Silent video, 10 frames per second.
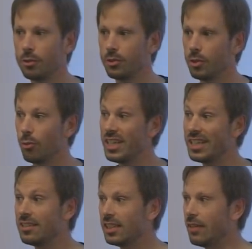So we can
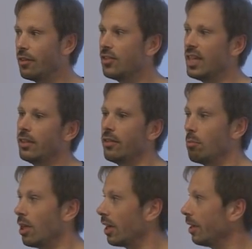save the state of the
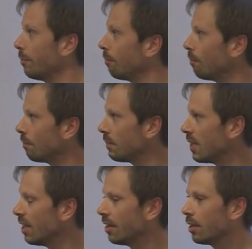plugin.
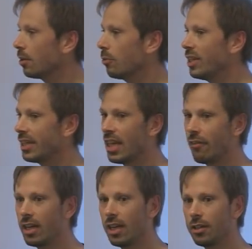We can have
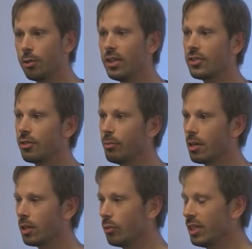an undo history
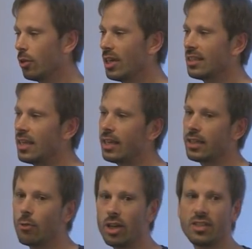because we know exactly
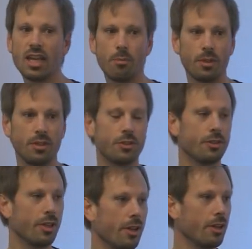what has happened to,
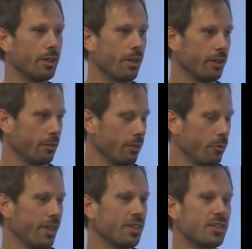uh,
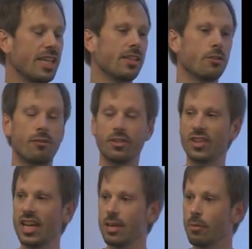with the state over
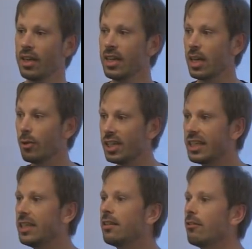time, and we can
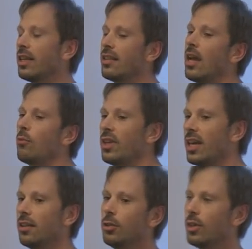integrate that with the
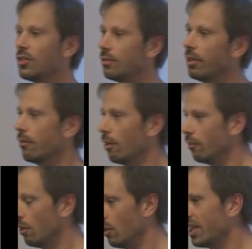undo history of, of
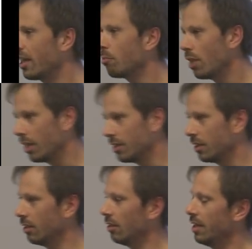all the other plugins and,
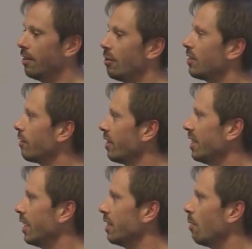and, the rest of the
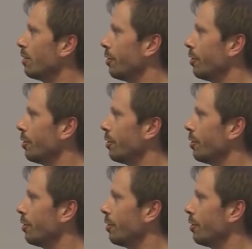DAW.